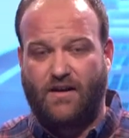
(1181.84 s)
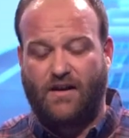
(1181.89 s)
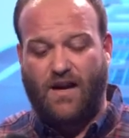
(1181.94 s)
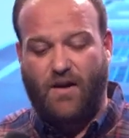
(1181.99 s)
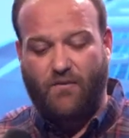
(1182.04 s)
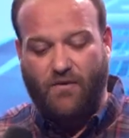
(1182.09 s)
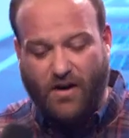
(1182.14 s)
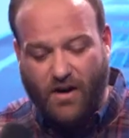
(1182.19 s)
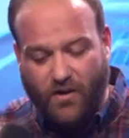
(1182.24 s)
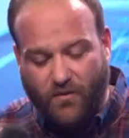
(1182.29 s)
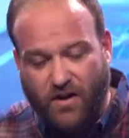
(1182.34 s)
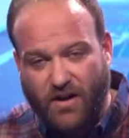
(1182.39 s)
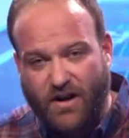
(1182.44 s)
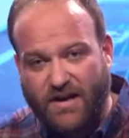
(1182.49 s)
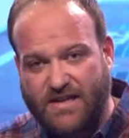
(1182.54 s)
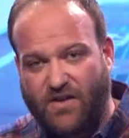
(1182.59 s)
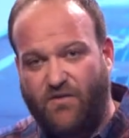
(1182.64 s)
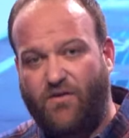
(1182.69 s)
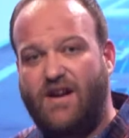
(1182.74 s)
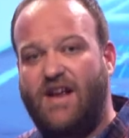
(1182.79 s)
And we've got to
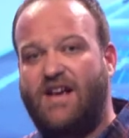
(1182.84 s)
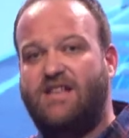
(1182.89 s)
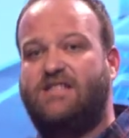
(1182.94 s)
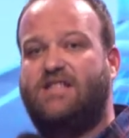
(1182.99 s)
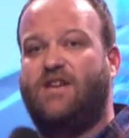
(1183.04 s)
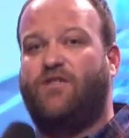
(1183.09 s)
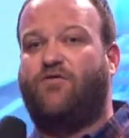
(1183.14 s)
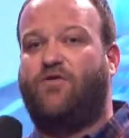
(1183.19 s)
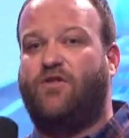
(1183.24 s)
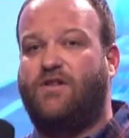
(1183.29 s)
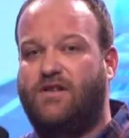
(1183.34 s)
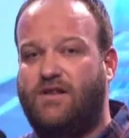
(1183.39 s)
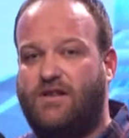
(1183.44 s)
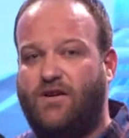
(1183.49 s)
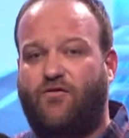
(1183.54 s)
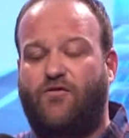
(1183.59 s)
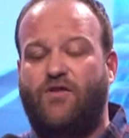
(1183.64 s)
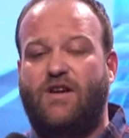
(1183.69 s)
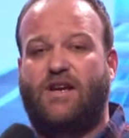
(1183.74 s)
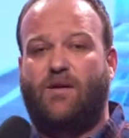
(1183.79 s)
realize everyone has different,
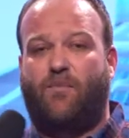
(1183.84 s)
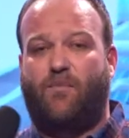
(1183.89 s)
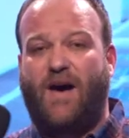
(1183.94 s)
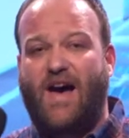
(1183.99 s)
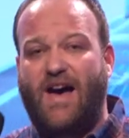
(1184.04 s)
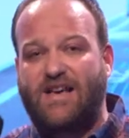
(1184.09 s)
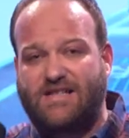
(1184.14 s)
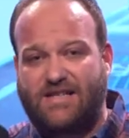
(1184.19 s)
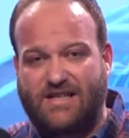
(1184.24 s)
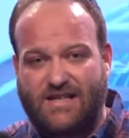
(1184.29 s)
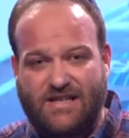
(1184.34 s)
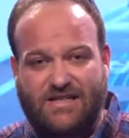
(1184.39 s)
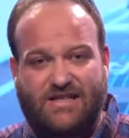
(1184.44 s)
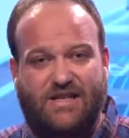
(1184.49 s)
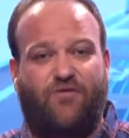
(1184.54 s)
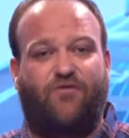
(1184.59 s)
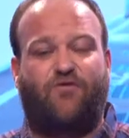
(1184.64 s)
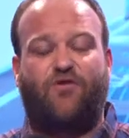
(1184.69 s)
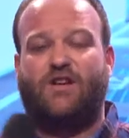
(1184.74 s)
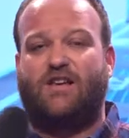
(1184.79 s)
different capacities,
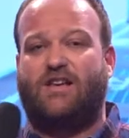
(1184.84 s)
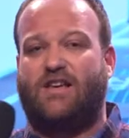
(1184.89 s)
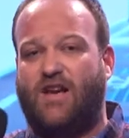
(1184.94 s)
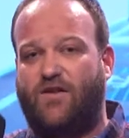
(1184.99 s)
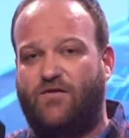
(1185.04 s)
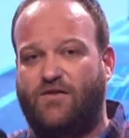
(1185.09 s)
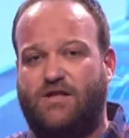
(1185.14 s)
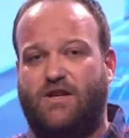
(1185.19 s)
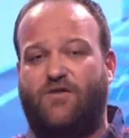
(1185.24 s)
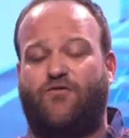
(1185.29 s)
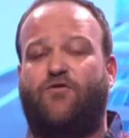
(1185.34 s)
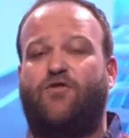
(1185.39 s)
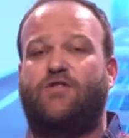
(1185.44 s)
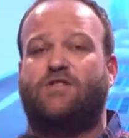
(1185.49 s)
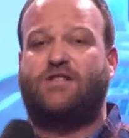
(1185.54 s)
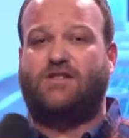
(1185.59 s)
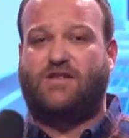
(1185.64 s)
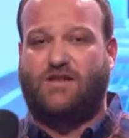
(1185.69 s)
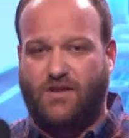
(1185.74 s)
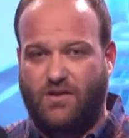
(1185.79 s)
different gifts, different
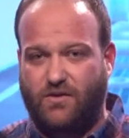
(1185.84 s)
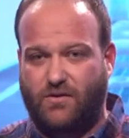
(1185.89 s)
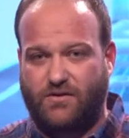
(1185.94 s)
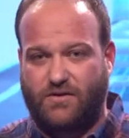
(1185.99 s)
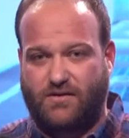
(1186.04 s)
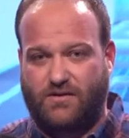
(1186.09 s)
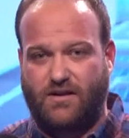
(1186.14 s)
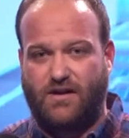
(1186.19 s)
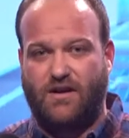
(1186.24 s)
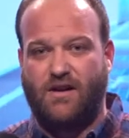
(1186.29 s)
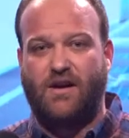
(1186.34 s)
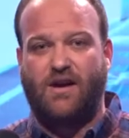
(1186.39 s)
skills.